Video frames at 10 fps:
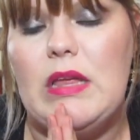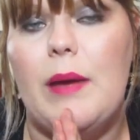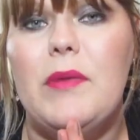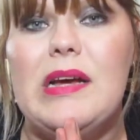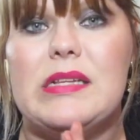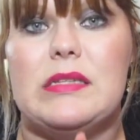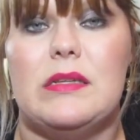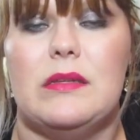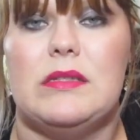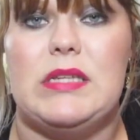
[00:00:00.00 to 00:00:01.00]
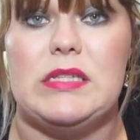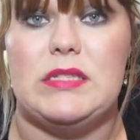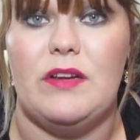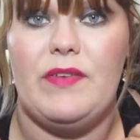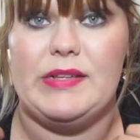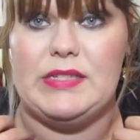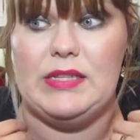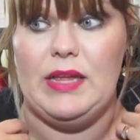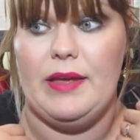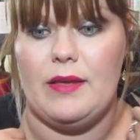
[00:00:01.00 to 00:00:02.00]
I'm not sensitive as
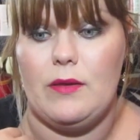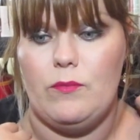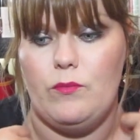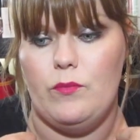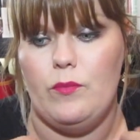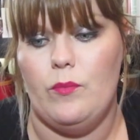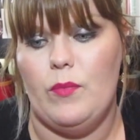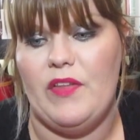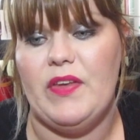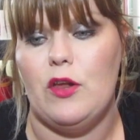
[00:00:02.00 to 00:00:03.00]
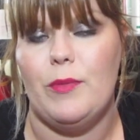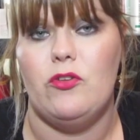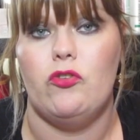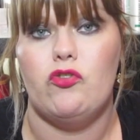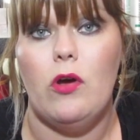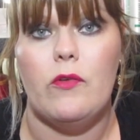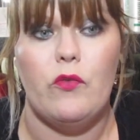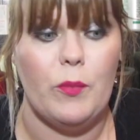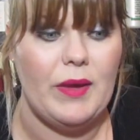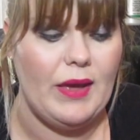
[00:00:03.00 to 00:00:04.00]
in like, I think it'll be too strong
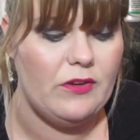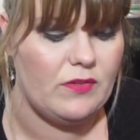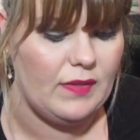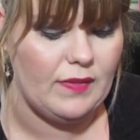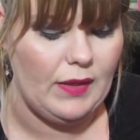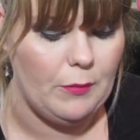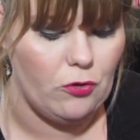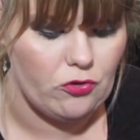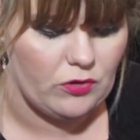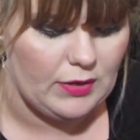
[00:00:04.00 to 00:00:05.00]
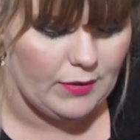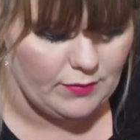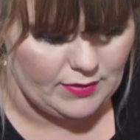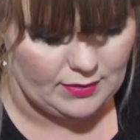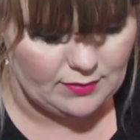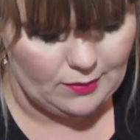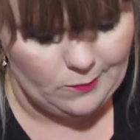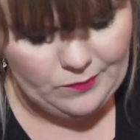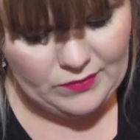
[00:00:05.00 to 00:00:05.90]
for me. I just think that I'm allergic to everything, so.